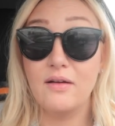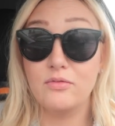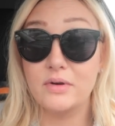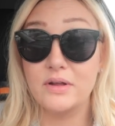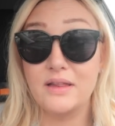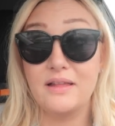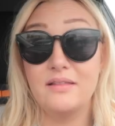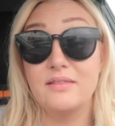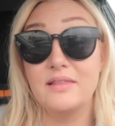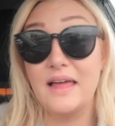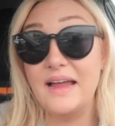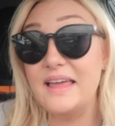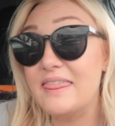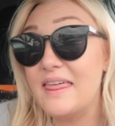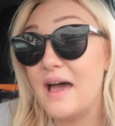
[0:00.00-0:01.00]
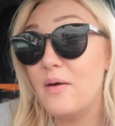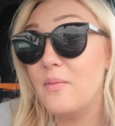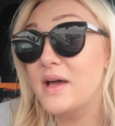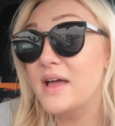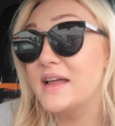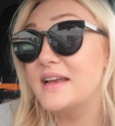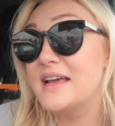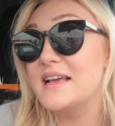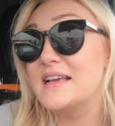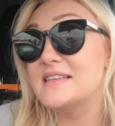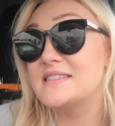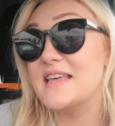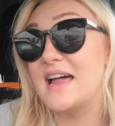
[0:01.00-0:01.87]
really like that one is